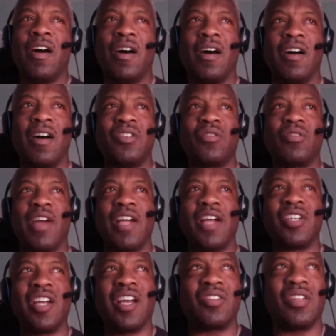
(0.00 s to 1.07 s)
Scratch
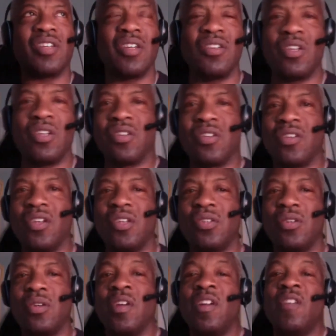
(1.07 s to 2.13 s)
Acid and Jesus
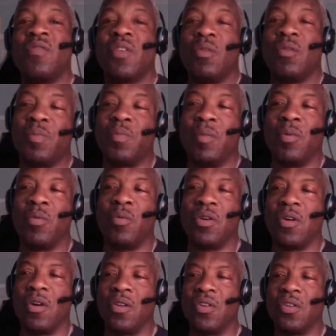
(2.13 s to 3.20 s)
Lizard, which people would
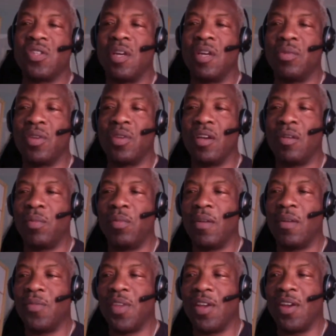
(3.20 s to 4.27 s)
call the same thing, but
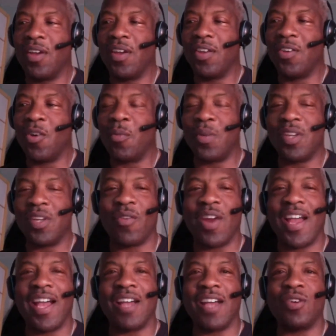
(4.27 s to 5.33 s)
nobody's ever
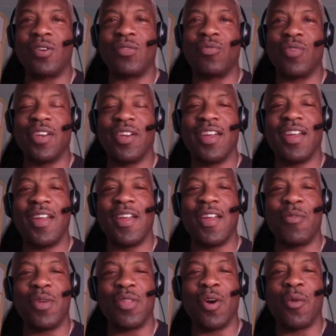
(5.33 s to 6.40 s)
asked us really if
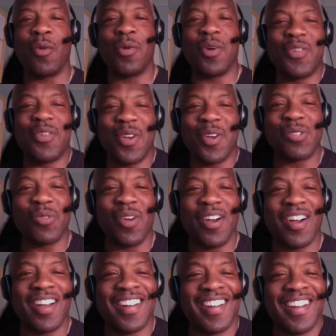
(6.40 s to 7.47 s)
we thought we were noise
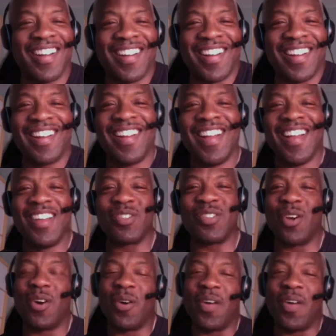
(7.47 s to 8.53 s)
rock.
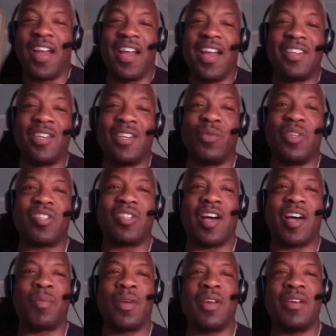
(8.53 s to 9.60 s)
So, and did we
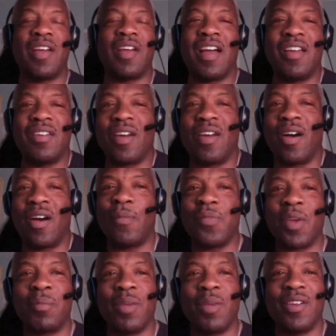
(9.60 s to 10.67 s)
stop it? No, I
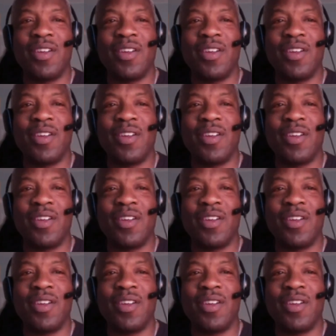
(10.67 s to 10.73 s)
mean,